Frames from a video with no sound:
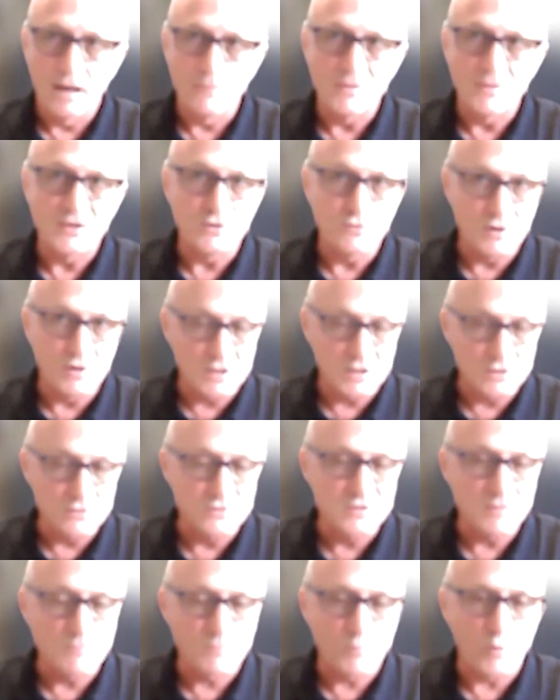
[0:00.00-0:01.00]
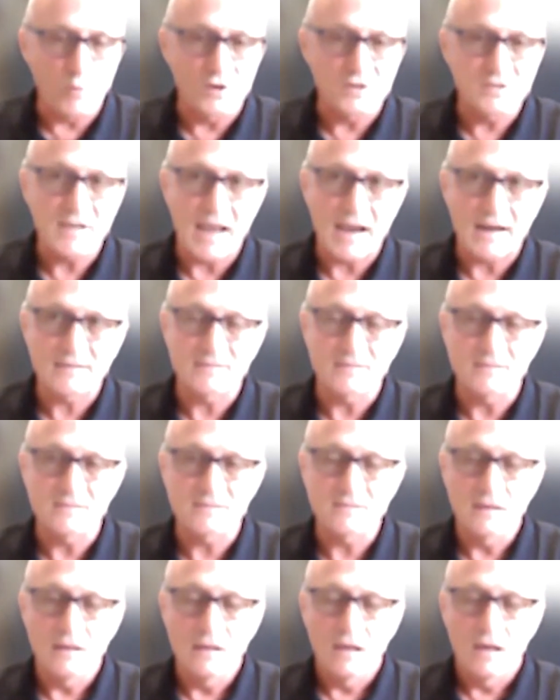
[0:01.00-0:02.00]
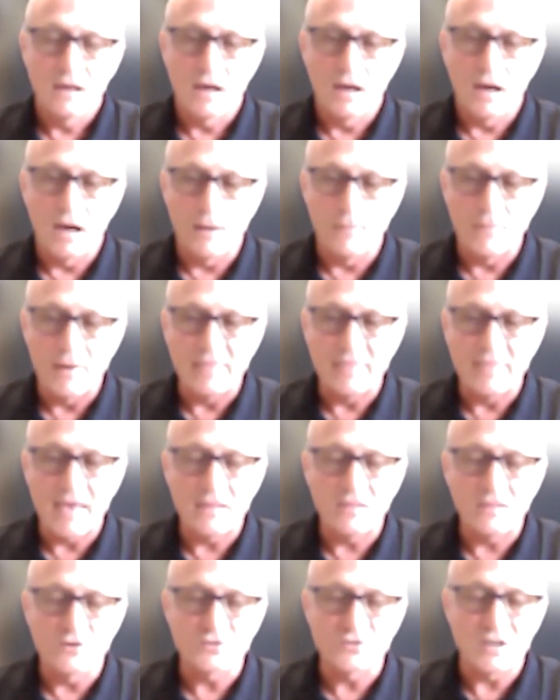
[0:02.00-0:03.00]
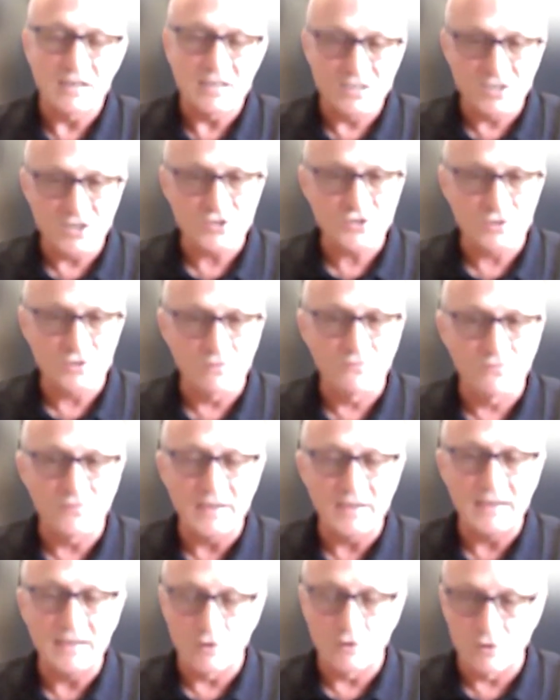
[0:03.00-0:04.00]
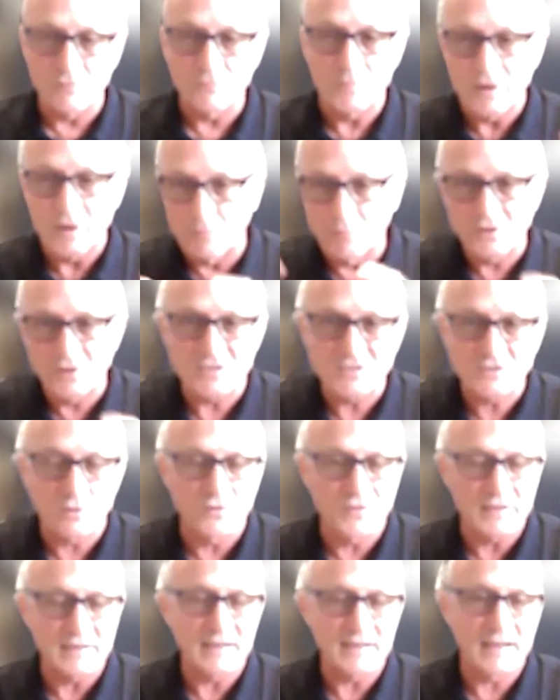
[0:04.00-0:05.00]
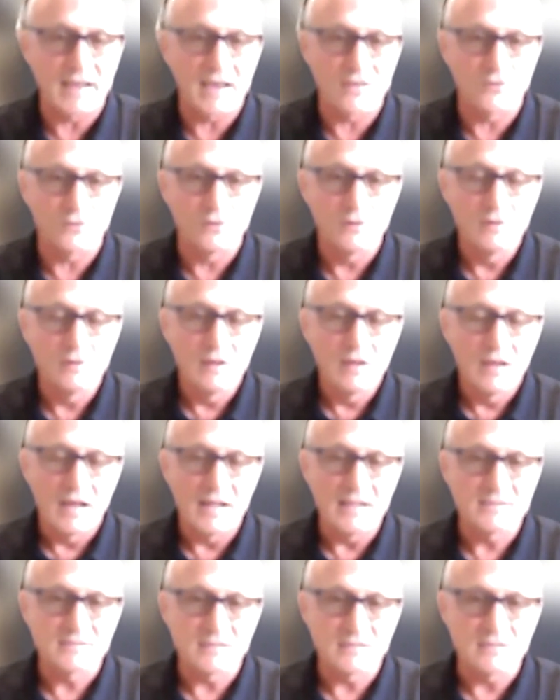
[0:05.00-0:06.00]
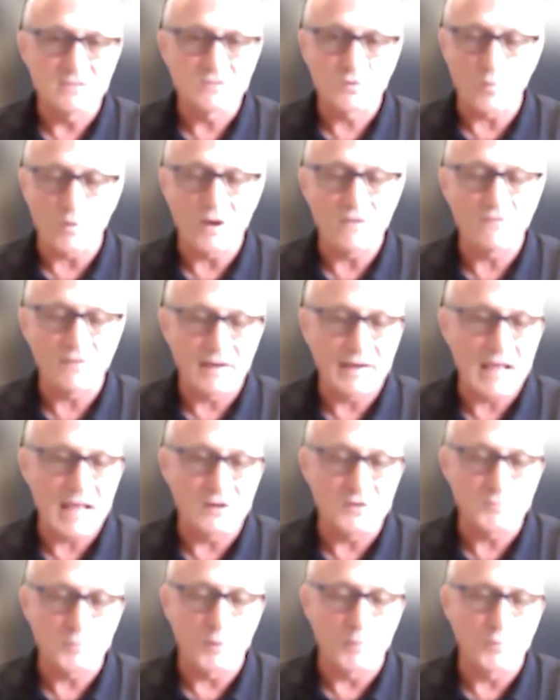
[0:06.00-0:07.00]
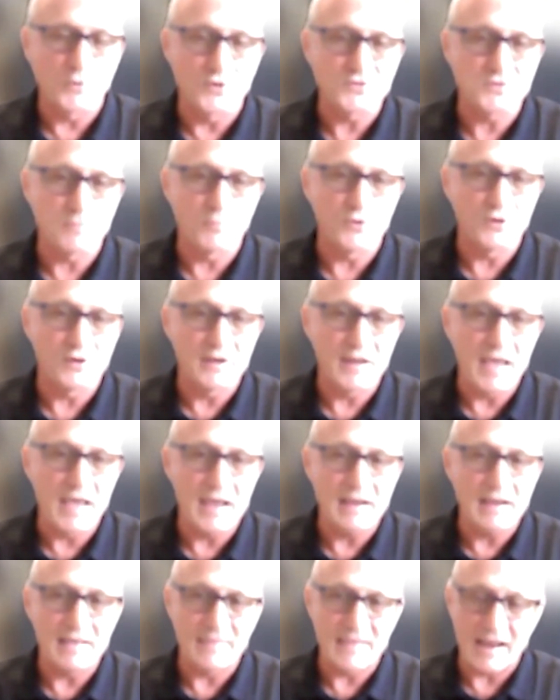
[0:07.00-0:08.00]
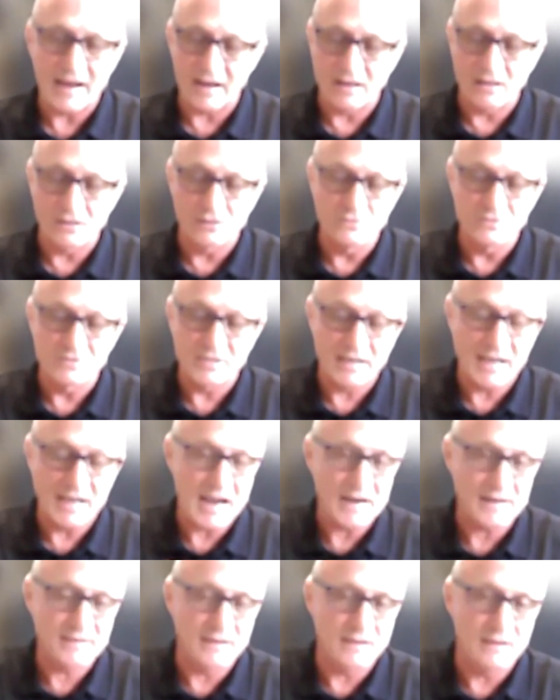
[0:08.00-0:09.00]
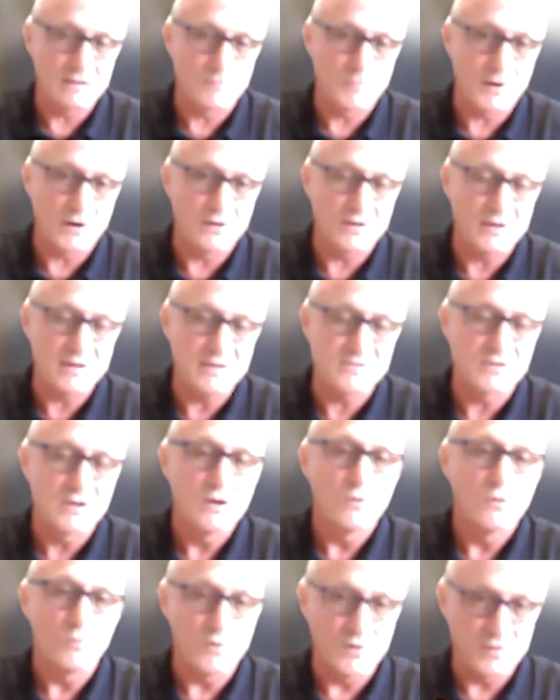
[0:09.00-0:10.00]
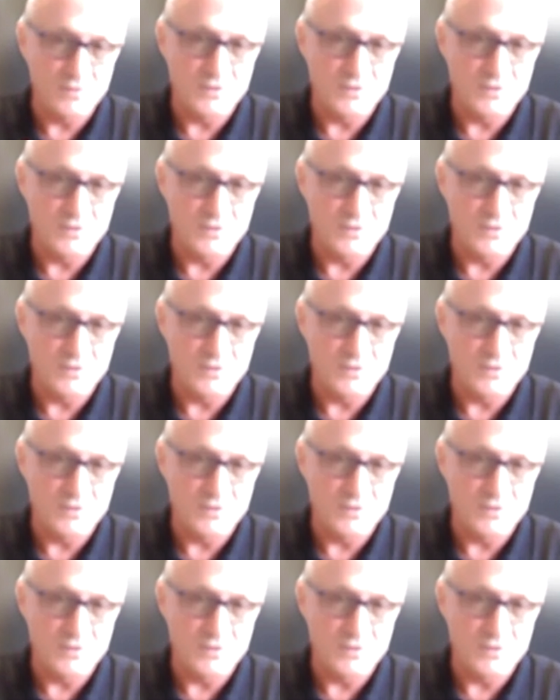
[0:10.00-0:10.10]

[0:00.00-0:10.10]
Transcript: They do include the port taxes. And then there's an additional fee in order for me to put this whole thing together. It's $25 per person per day, and that includes the cocktail parties with